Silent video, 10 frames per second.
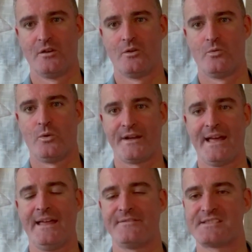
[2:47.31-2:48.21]
what I
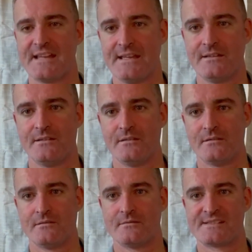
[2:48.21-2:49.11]
have seen
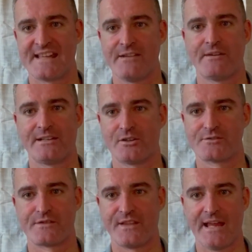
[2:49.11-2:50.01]
SightRight does
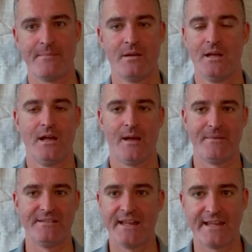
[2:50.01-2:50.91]
for them, I
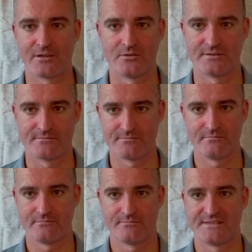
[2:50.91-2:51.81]
mean, they get all
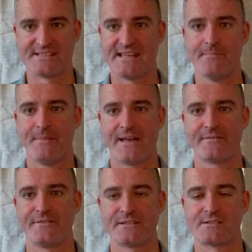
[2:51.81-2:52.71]
the same
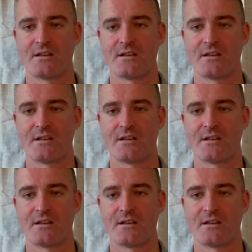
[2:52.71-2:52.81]
benefits.